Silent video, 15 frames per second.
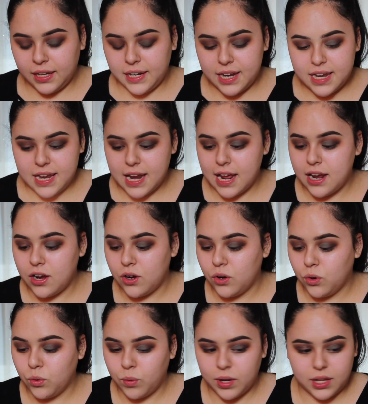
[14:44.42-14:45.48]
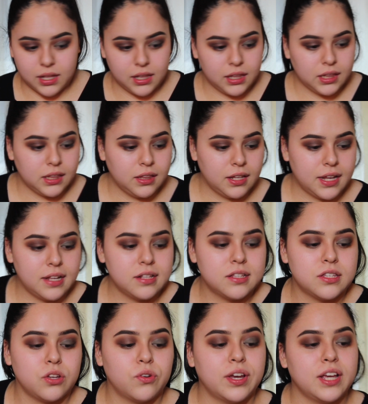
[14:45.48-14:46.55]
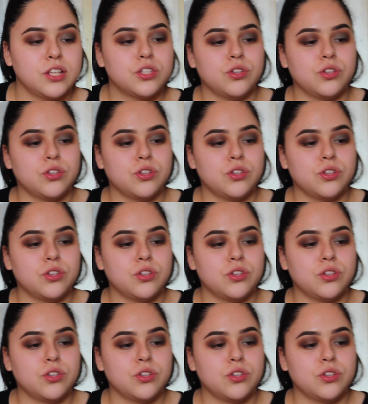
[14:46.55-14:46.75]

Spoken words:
Now okay,